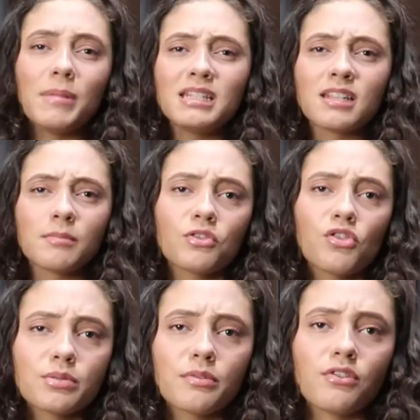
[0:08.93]
I made cinnamon
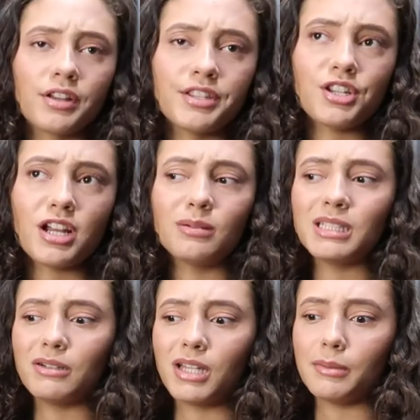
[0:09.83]
rolls before on this channel, but
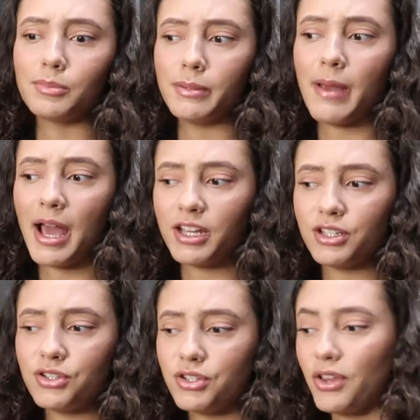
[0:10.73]
they were like
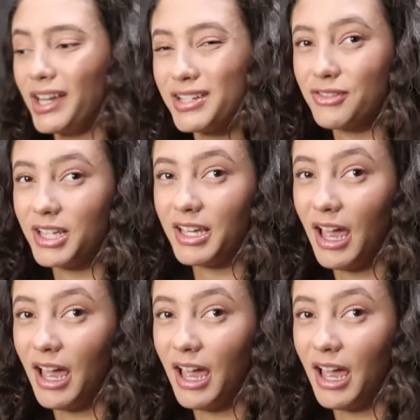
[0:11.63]
pre-packaged, so that doesn't really